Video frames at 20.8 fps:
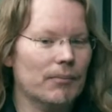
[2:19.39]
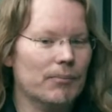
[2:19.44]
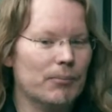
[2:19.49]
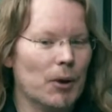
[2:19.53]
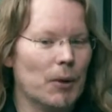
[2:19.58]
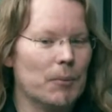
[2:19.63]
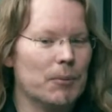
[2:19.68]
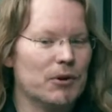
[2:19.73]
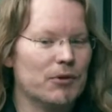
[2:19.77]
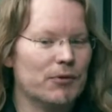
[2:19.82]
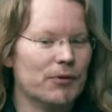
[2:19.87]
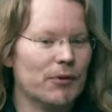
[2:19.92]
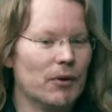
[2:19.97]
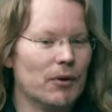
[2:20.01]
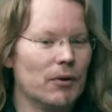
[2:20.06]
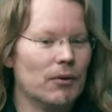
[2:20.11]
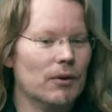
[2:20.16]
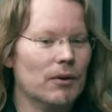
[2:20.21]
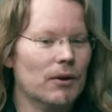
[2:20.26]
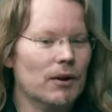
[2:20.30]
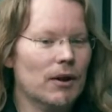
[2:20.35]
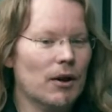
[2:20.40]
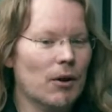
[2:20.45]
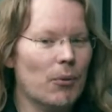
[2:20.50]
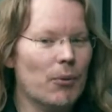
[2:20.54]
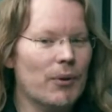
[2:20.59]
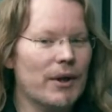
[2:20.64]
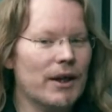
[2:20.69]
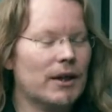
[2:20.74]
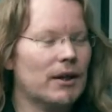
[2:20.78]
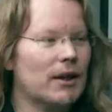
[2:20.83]
purposeful
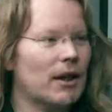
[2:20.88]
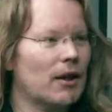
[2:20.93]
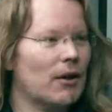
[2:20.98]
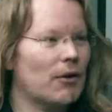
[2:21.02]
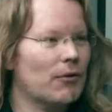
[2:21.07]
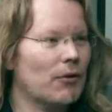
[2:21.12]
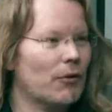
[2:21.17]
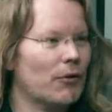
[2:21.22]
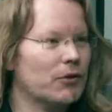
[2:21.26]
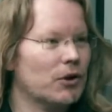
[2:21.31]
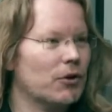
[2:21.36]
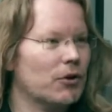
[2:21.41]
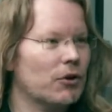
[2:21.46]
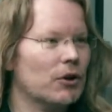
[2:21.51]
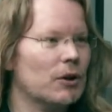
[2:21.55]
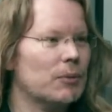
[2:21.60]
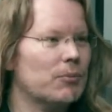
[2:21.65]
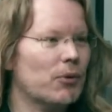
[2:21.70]
weakening of security